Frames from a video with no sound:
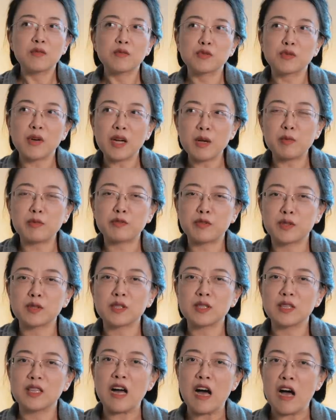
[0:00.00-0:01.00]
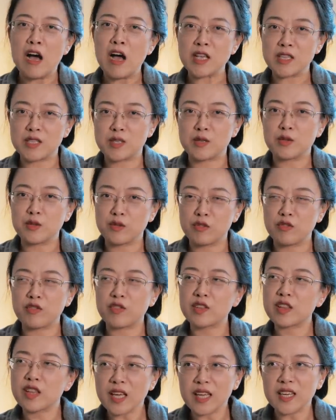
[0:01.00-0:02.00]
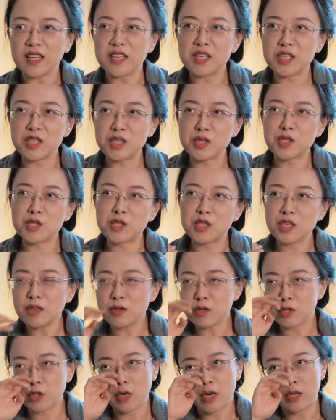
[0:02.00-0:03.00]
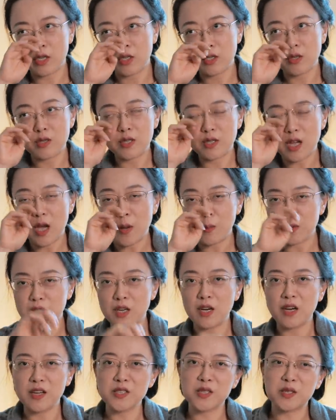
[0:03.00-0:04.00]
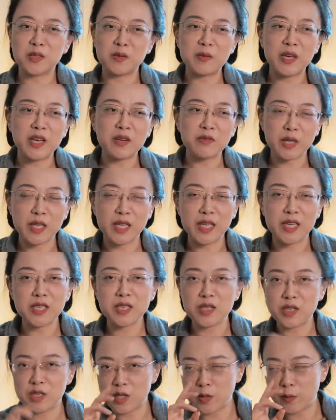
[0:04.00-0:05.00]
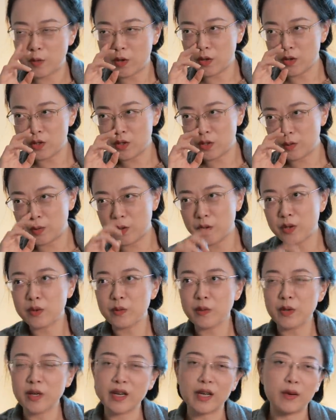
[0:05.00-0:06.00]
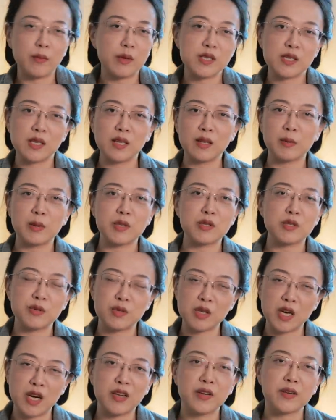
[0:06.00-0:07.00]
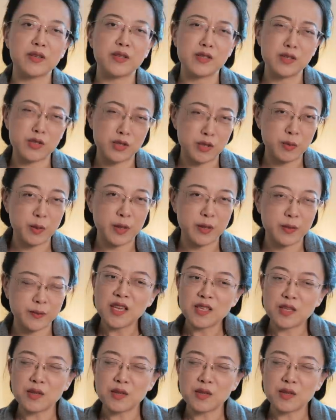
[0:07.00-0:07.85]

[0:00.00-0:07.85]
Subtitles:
Right before the last sort of thing, she's still trying to sabotage the main relationship, got to the point where it was a little bit too tired and stupid.